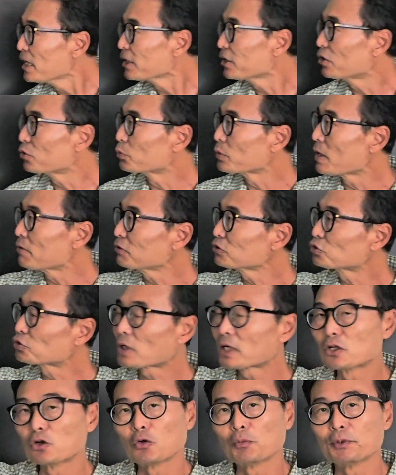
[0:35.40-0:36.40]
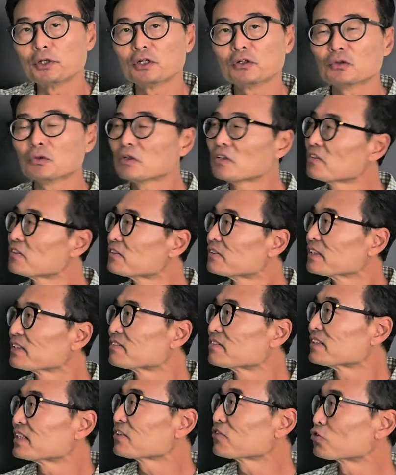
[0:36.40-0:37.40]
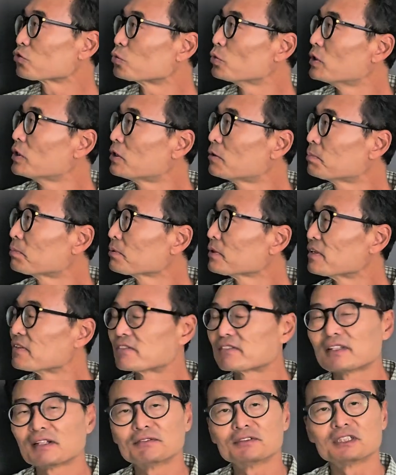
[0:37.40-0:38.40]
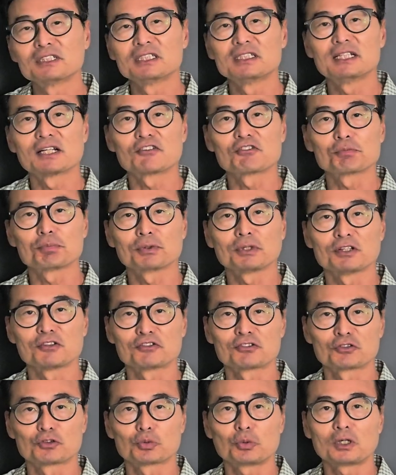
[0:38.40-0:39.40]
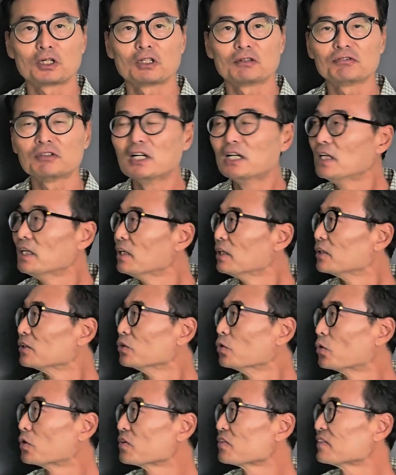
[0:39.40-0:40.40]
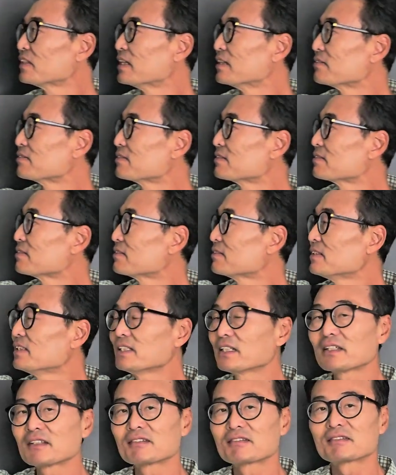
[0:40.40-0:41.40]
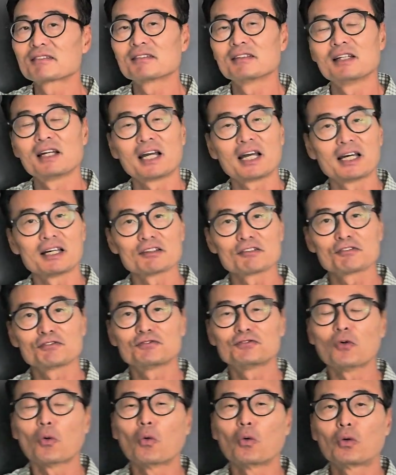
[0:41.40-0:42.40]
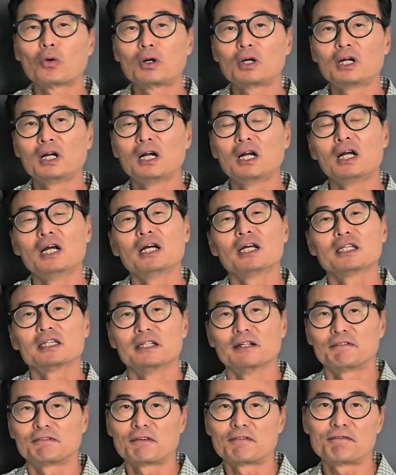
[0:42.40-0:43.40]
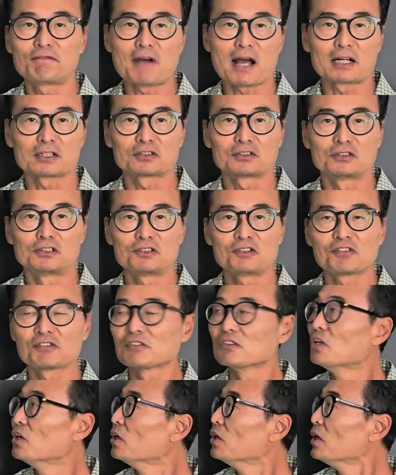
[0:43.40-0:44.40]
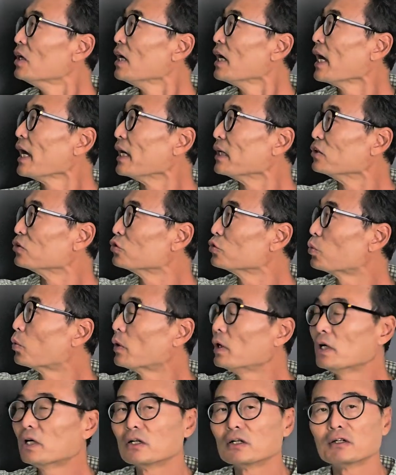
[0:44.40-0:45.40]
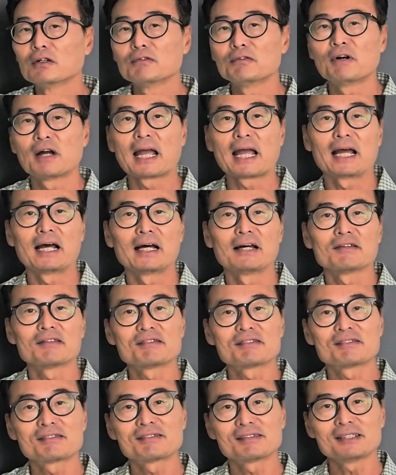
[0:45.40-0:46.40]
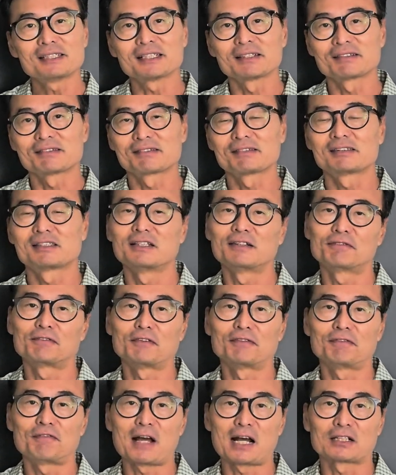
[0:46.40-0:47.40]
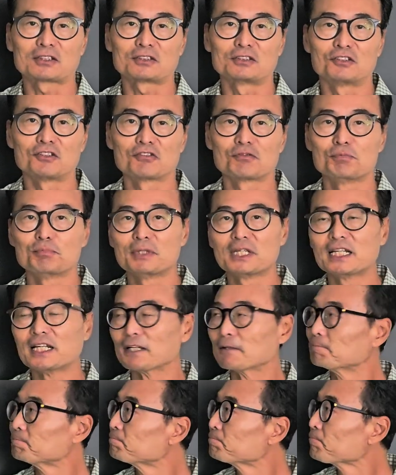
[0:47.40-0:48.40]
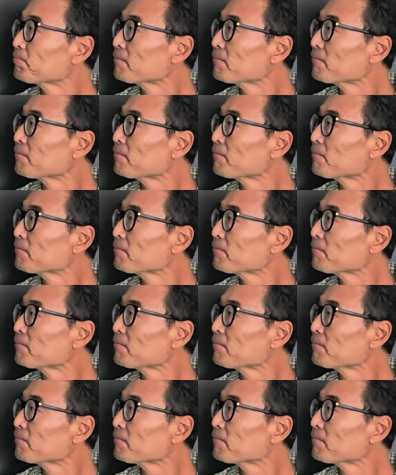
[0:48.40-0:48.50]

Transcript: Here we have a trinomial, 6x squared plus 17x plus 12. Notice that 6 has 4 different factors, and 12 has 6 different factors, meaning